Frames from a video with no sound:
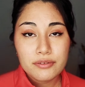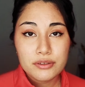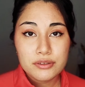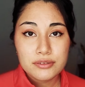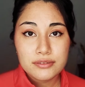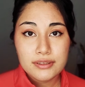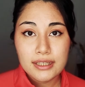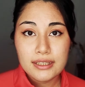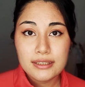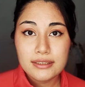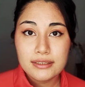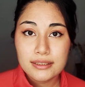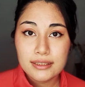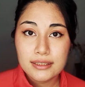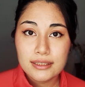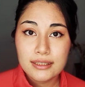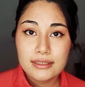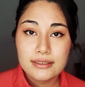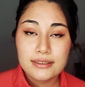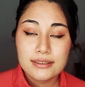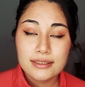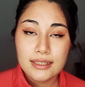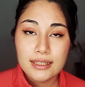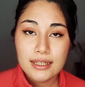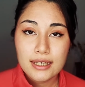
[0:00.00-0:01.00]
rate
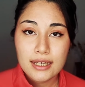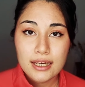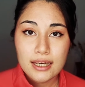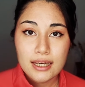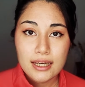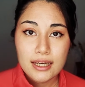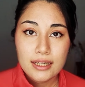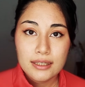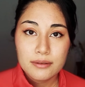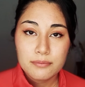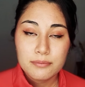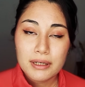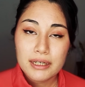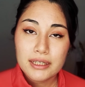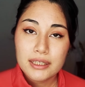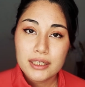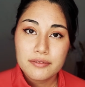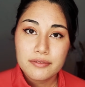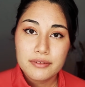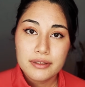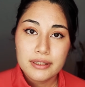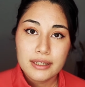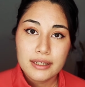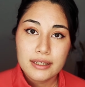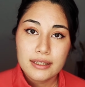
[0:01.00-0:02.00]
it by
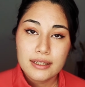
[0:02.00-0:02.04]
giving it